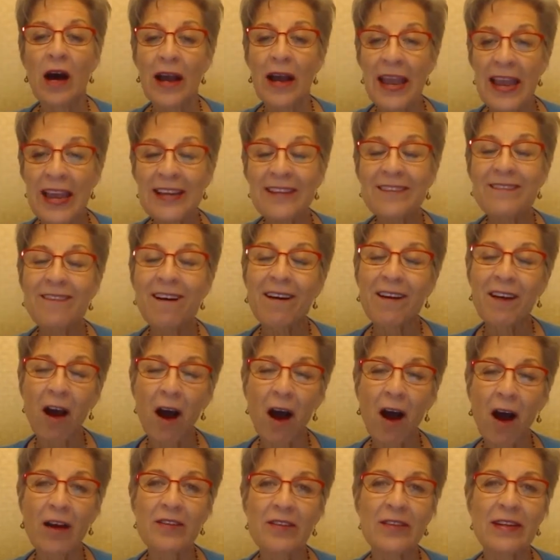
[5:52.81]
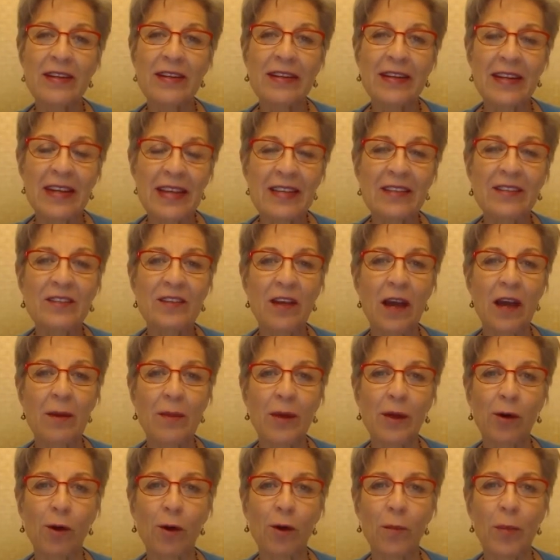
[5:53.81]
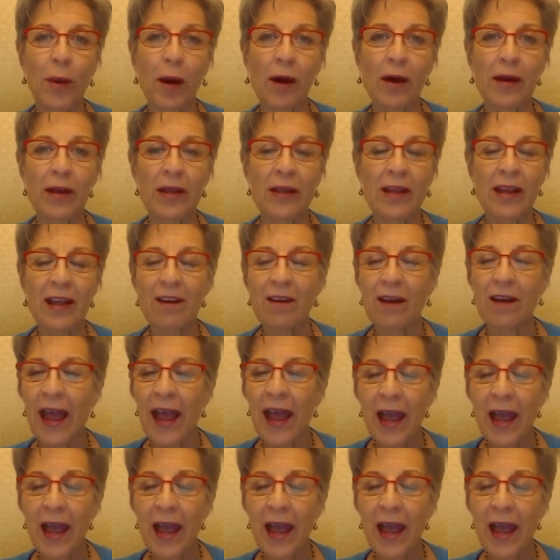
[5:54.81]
antioxidant enzyme in our body and